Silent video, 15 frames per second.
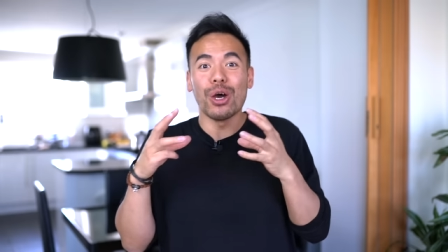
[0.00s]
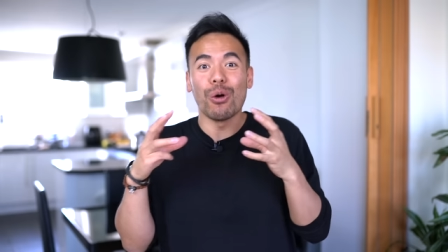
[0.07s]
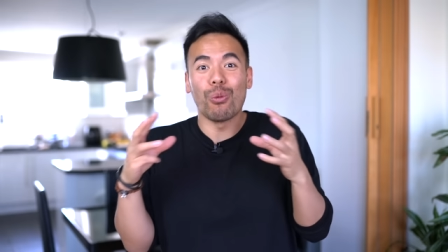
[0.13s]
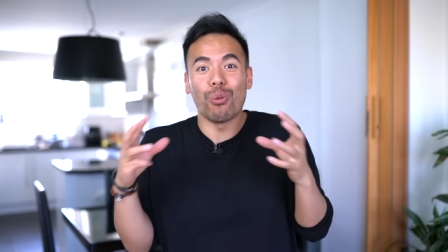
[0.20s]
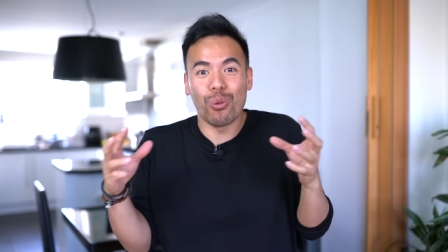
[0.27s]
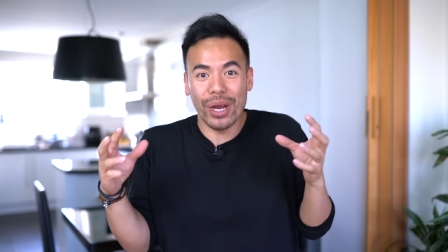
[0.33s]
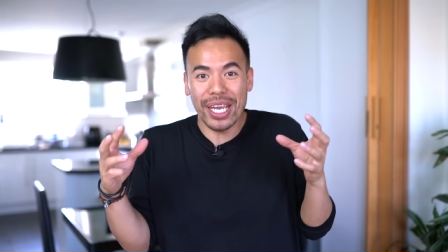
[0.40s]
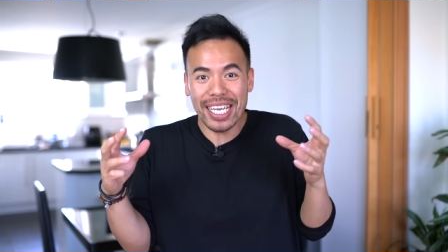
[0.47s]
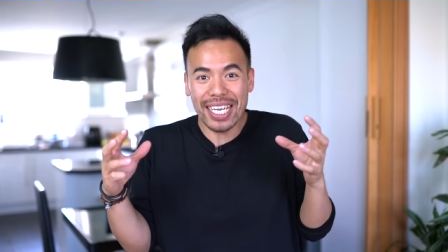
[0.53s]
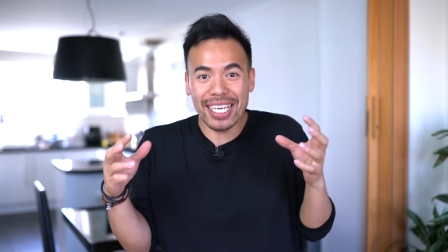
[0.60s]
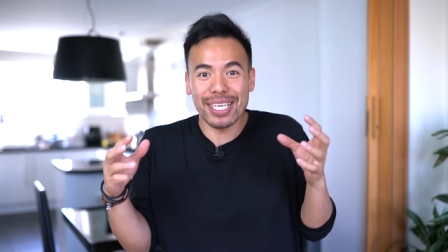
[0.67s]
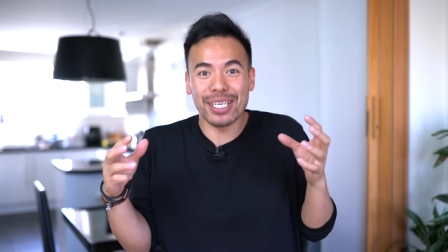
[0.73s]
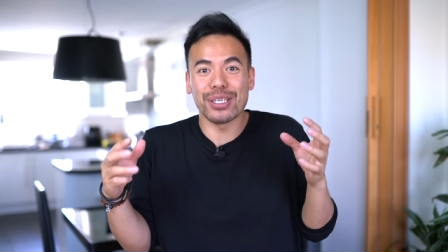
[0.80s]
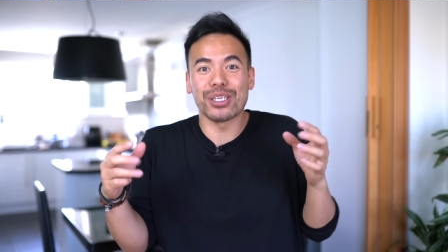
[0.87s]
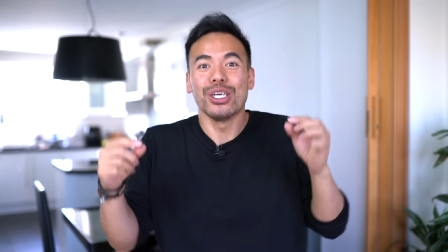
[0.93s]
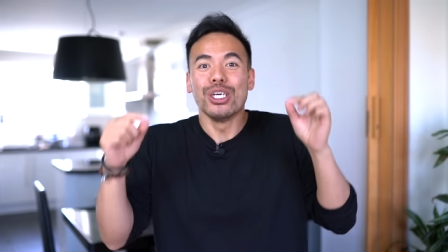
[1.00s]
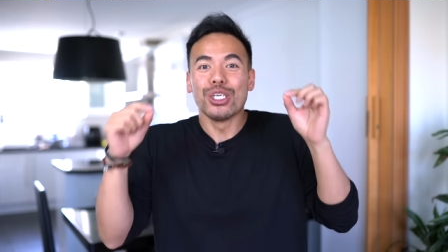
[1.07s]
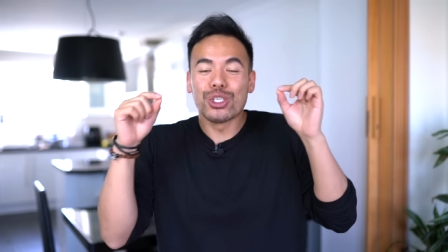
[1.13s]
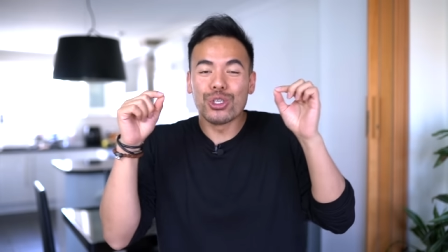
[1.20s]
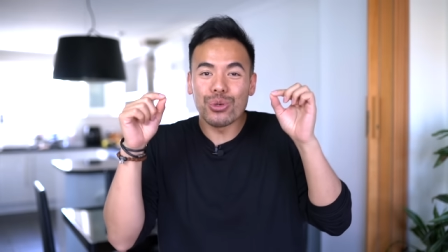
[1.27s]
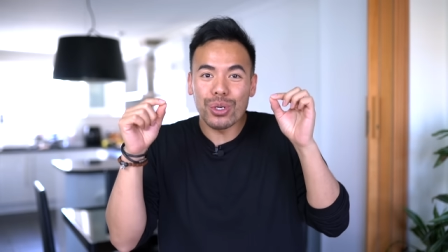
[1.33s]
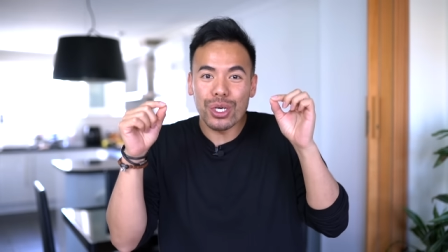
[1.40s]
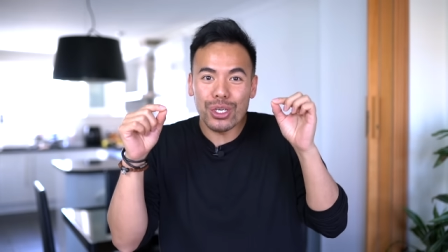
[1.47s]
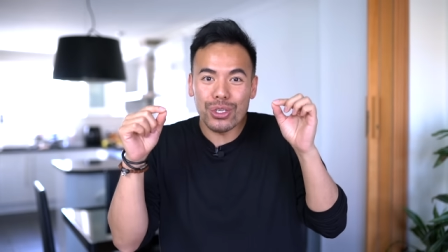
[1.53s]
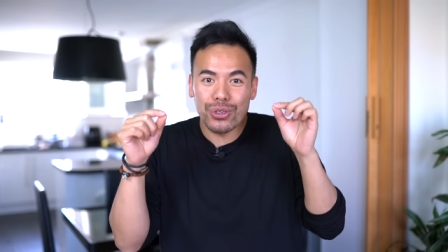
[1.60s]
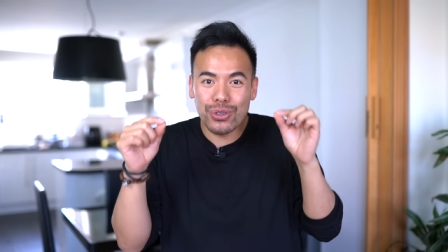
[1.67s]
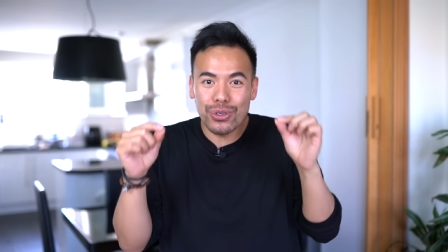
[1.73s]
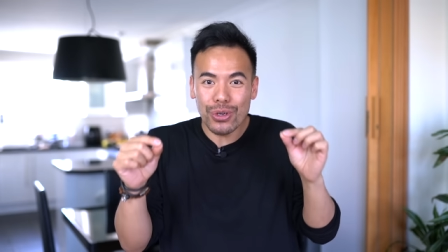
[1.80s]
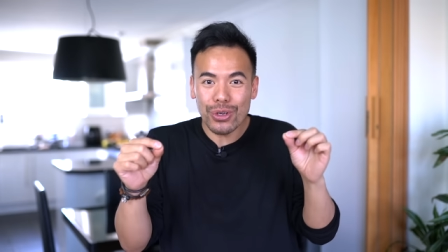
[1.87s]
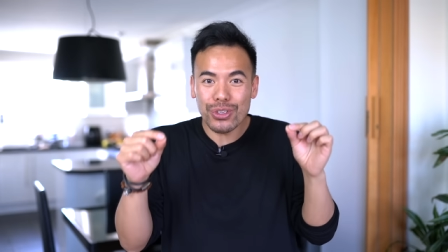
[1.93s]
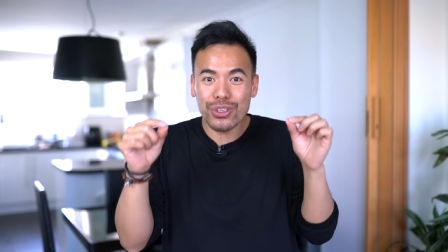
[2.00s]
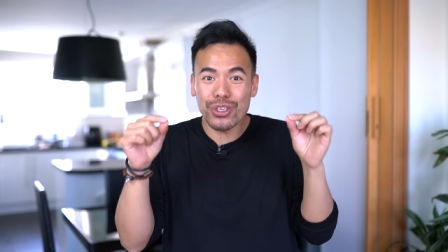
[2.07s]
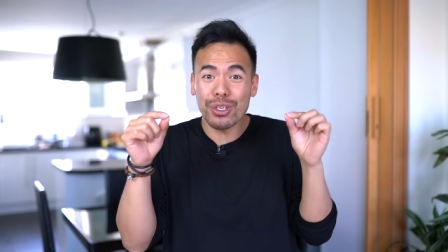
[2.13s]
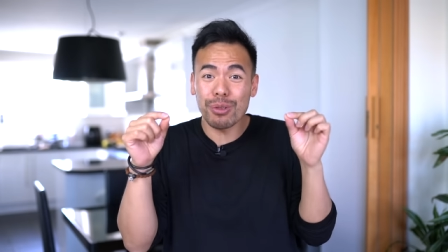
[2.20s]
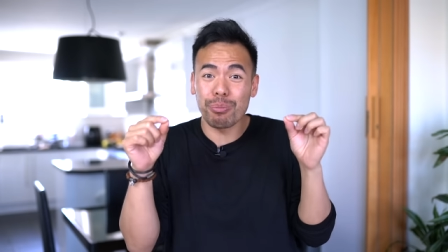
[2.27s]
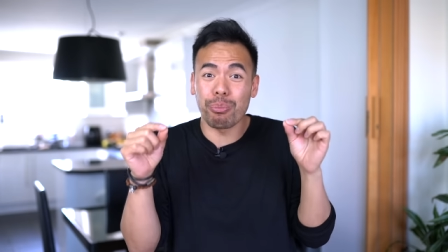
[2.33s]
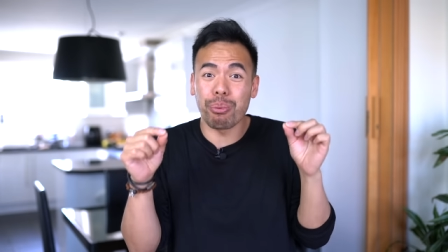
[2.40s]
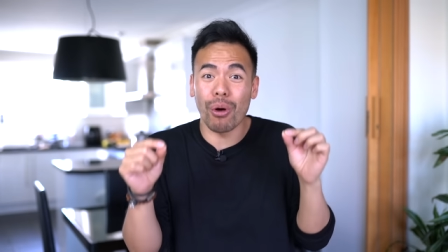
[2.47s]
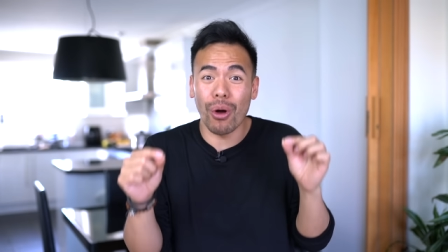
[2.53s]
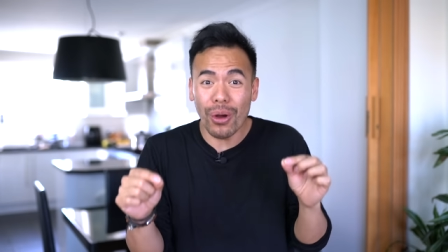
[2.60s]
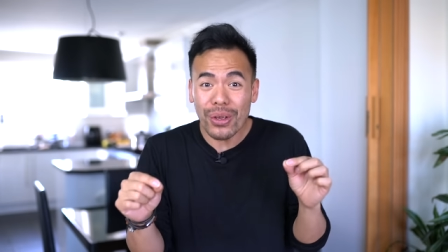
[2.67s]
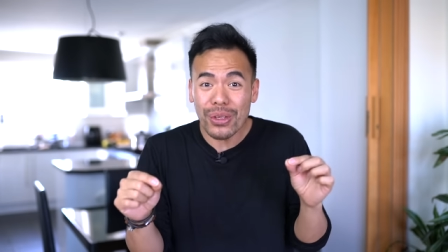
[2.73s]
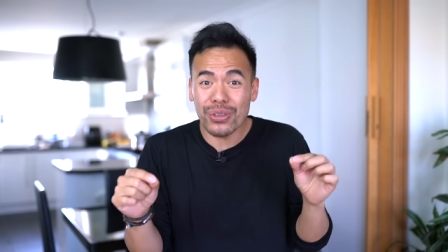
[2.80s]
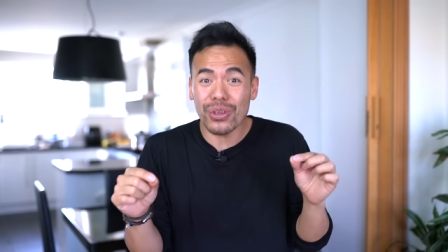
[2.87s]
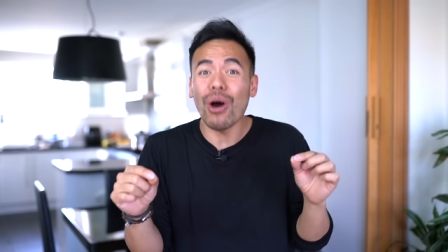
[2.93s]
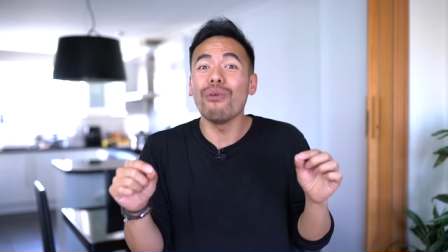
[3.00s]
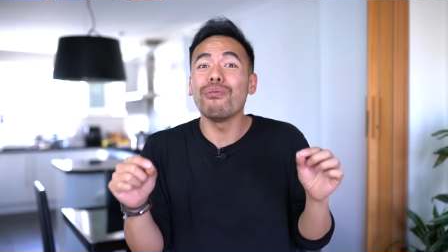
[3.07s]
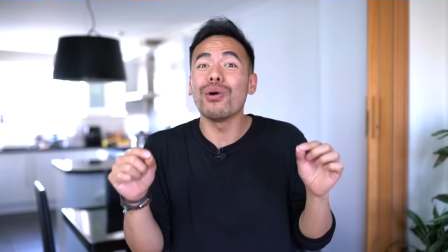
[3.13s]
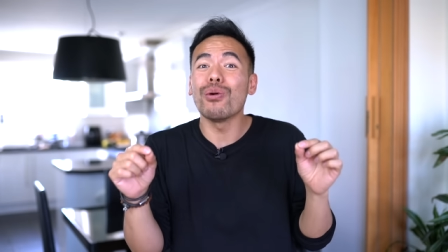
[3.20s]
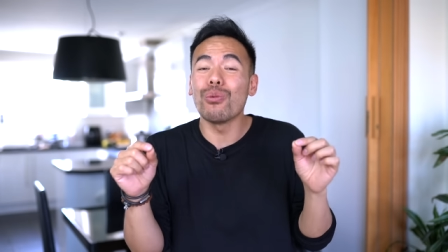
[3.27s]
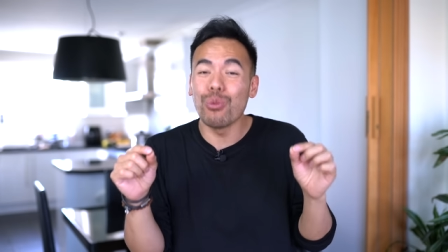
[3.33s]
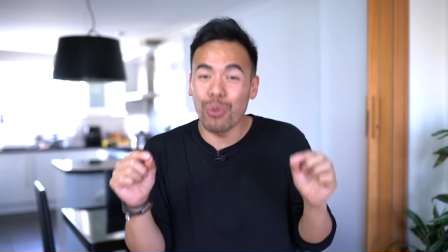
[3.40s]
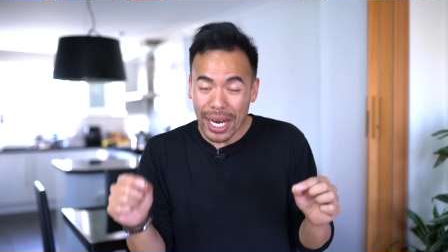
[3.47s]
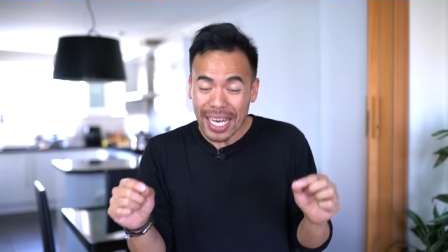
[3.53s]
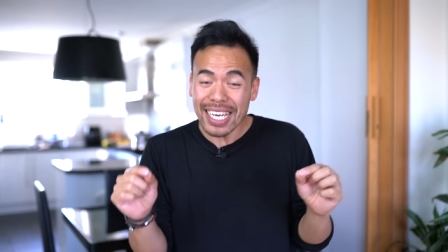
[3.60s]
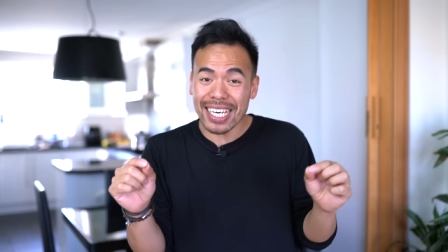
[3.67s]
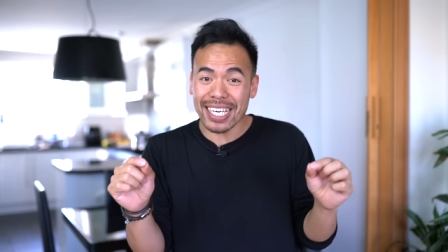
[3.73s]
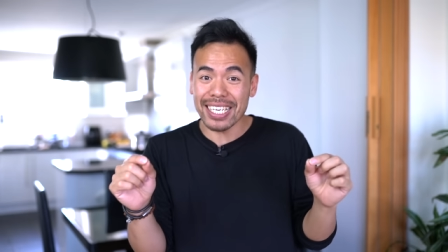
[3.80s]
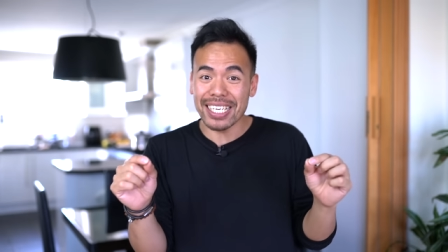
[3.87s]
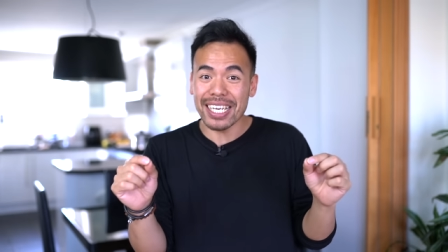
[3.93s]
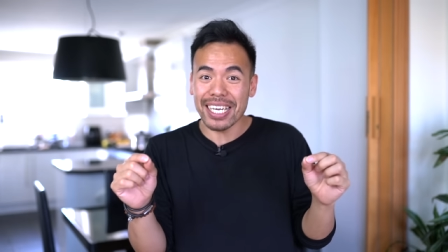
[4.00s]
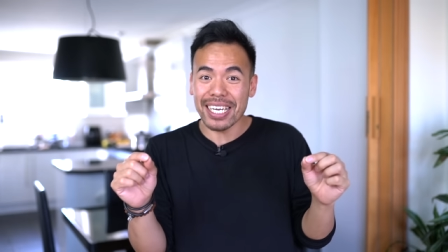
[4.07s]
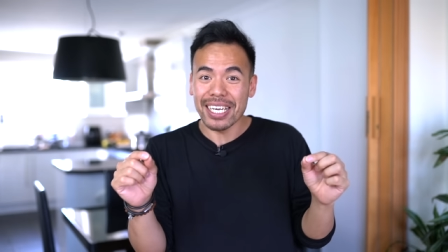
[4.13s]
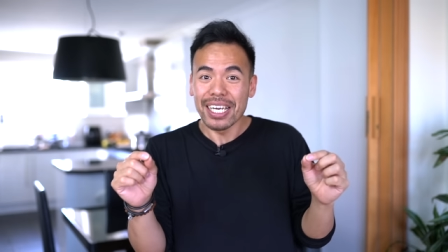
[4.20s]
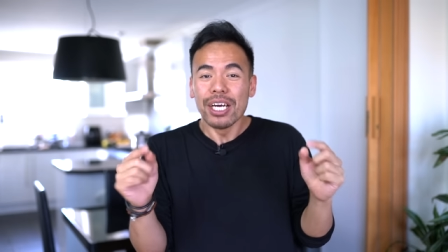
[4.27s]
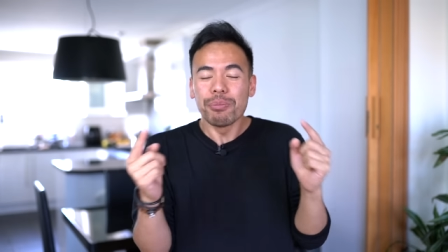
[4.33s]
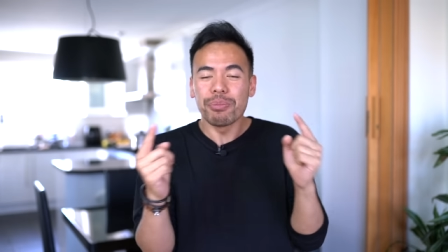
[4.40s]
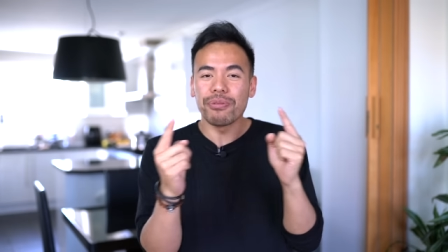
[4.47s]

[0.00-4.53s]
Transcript: and awakened to a certain point of awakening